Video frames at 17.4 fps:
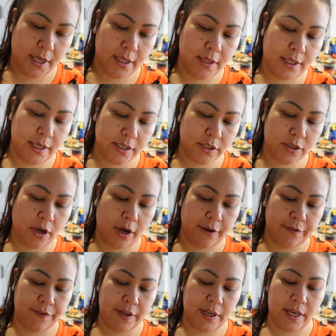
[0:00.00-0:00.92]
This
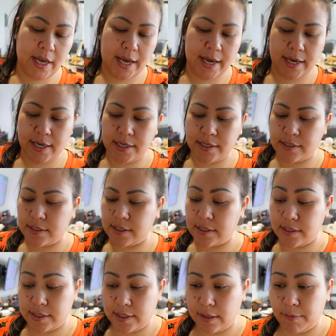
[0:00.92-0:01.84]
coffee has
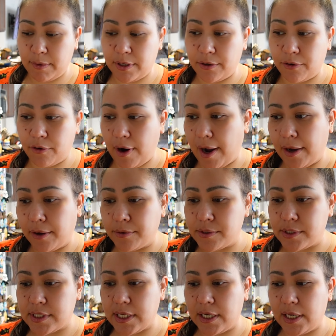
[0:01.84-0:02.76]
cinnamon
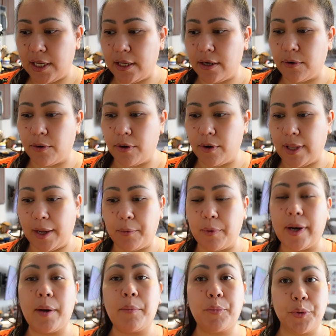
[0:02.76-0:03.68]
grounds in it, or like
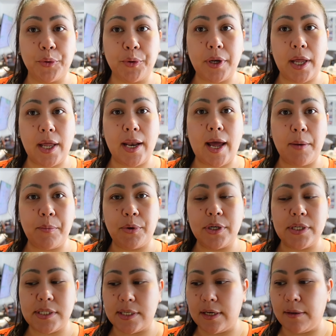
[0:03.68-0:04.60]
when I brewed it, I
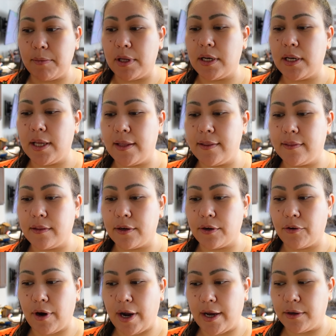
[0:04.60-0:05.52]
put cinnamon in the
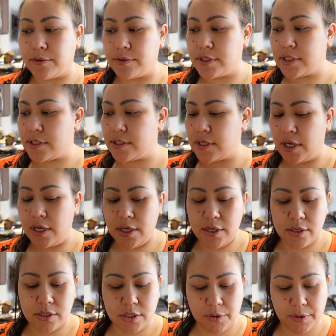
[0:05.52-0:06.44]
grounds.
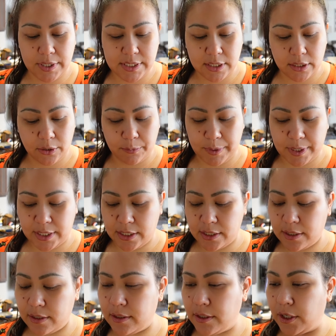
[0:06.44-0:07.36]
So it's a little bit,
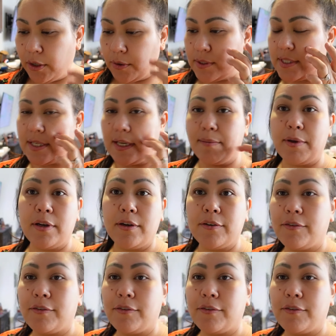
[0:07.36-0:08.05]
you know, cinnamon